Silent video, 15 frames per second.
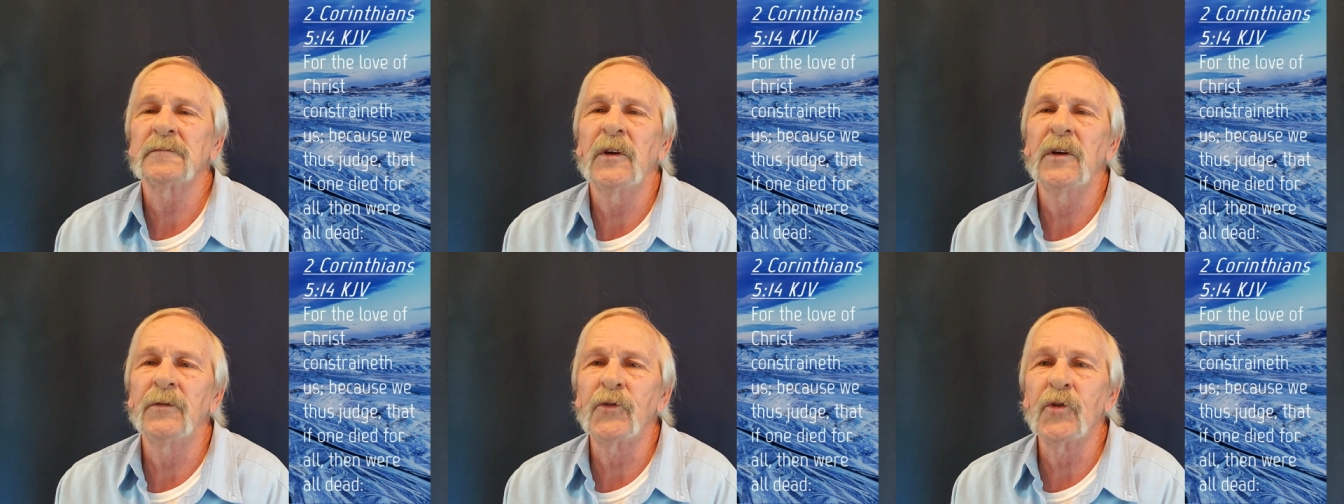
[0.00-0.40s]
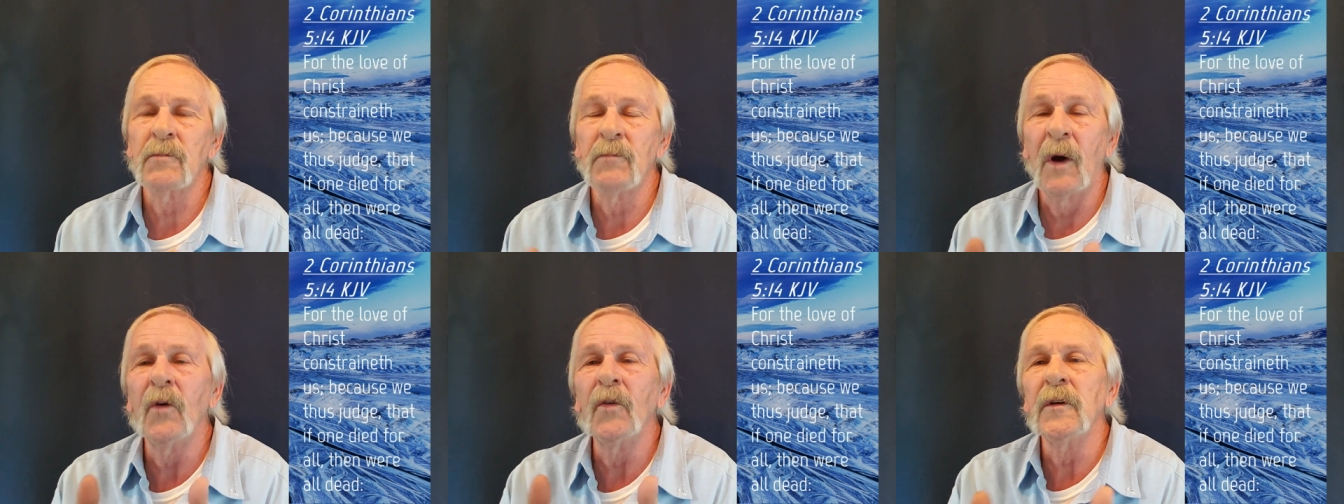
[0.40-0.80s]
if your
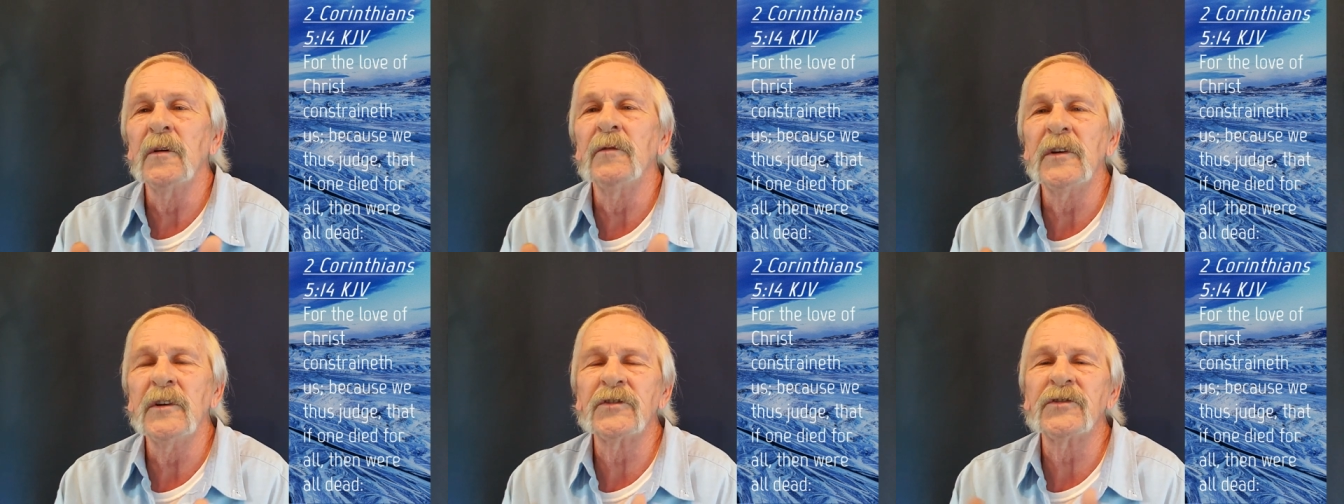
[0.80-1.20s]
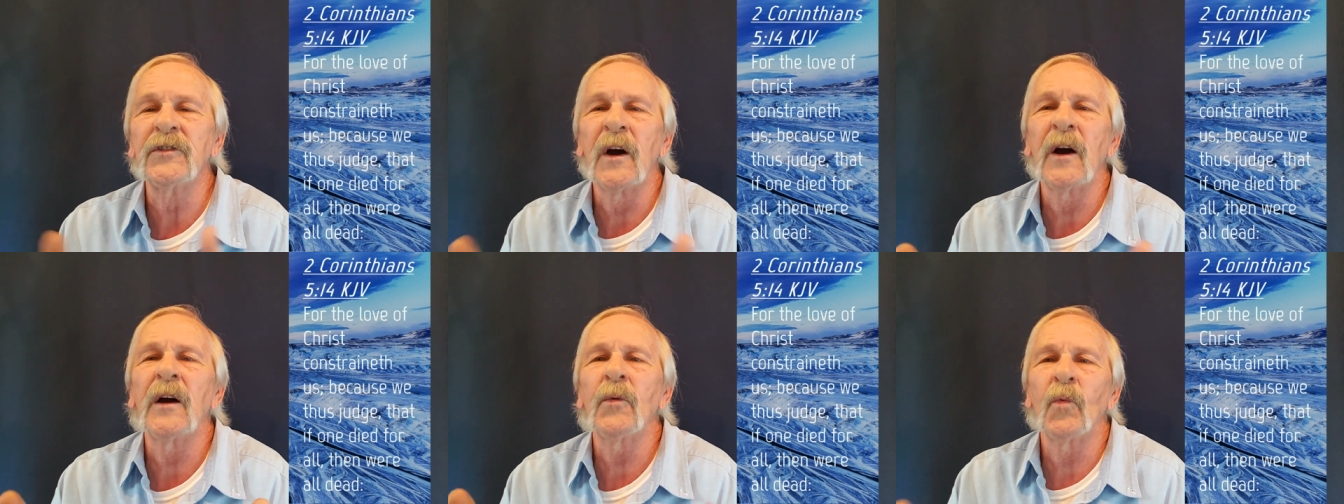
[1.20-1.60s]
motive is
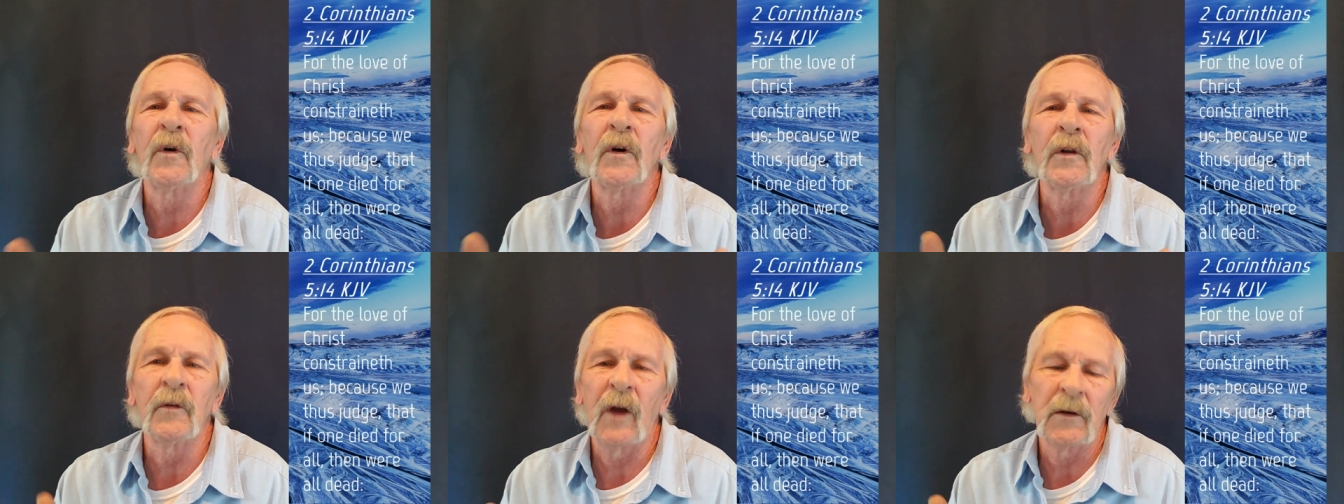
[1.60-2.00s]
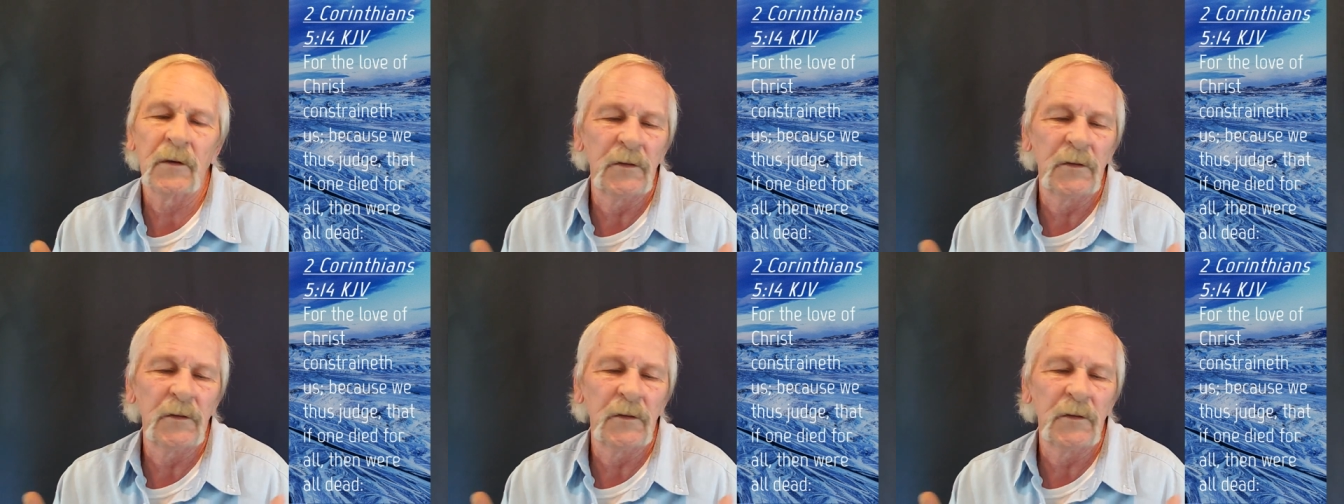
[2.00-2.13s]
not one